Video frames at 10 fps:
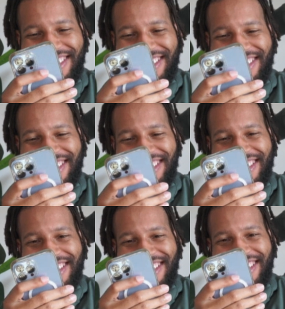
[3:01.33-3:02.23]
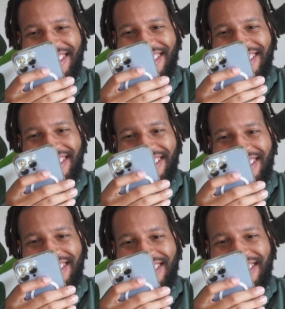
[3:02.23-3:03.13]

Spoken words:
No one is speaking in this clip.